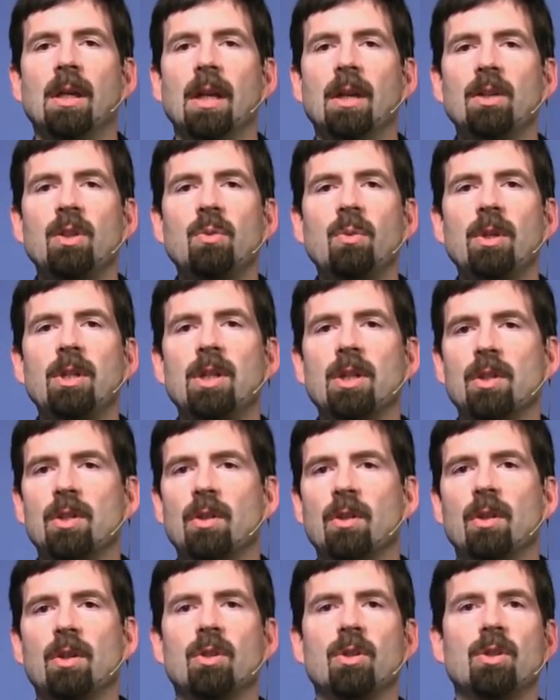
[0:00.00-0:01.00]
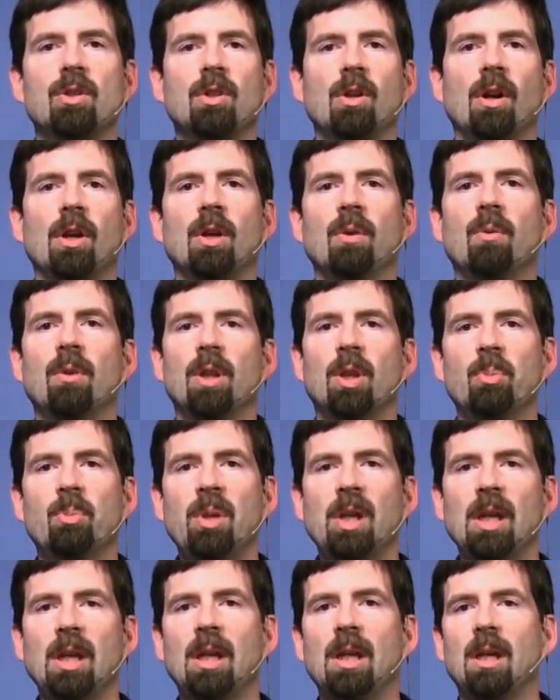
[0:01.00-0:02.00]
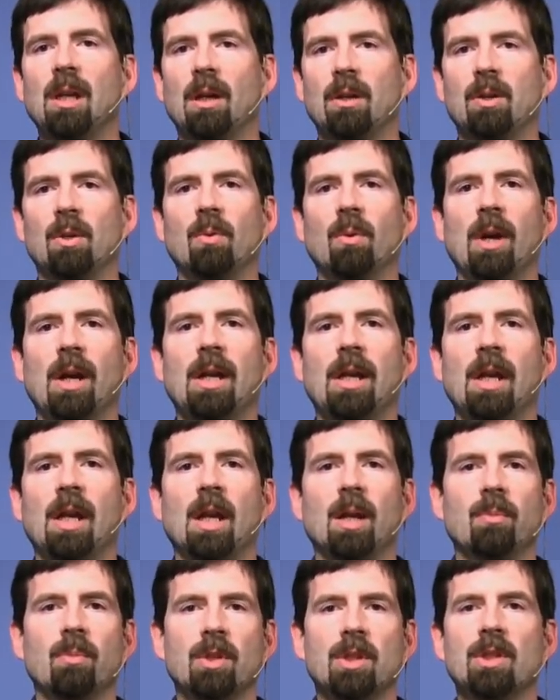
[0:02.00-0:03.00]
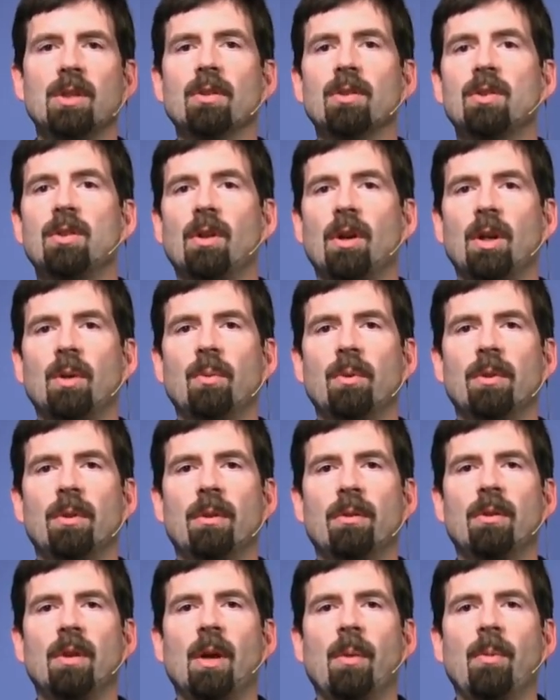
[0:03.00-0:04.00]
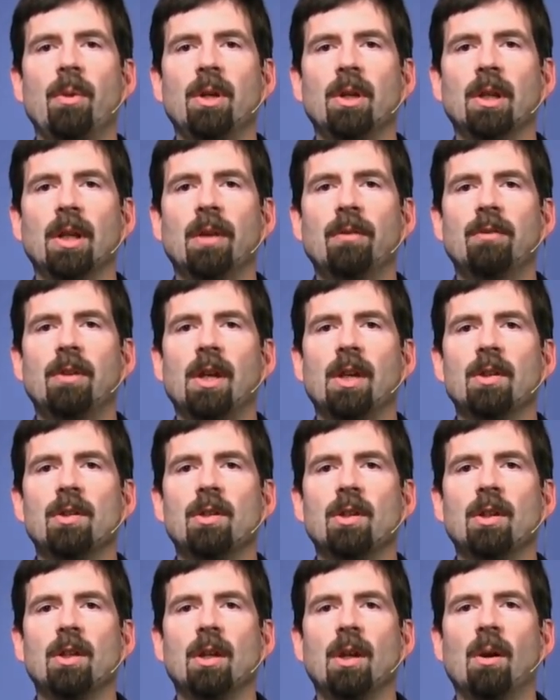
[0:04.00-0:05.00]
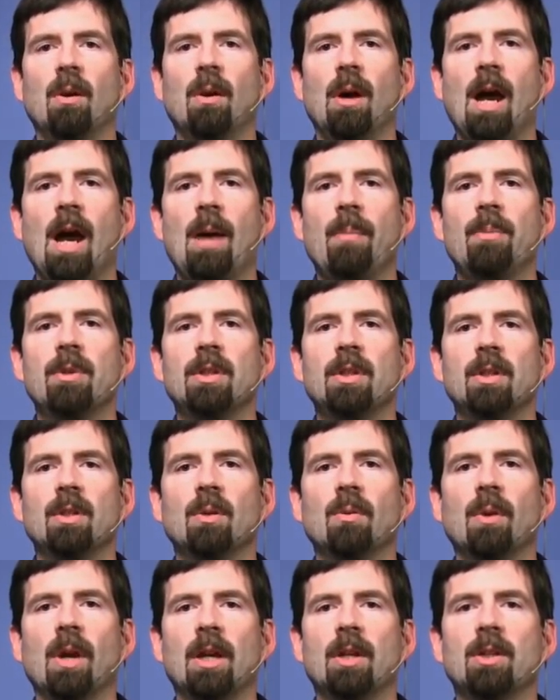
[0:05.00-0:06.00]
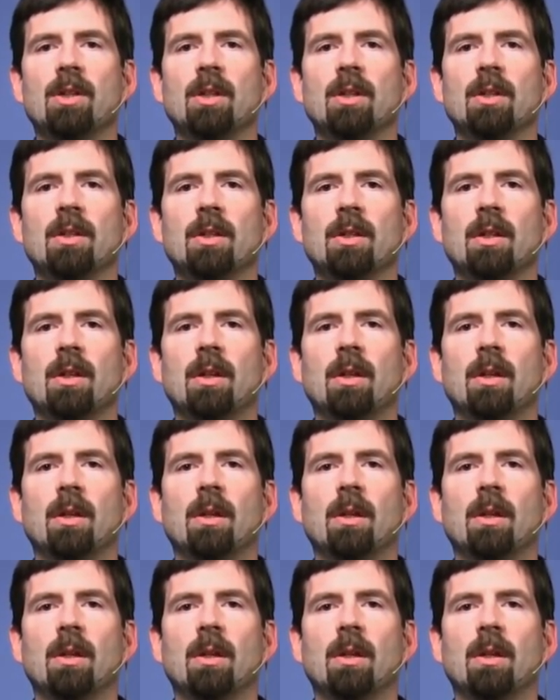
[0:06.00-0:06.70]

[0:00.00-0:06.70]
Now switch it so that you're starting with the pinky on your right hand, but still starting with the thumb on your left hand, so you go opposite directions.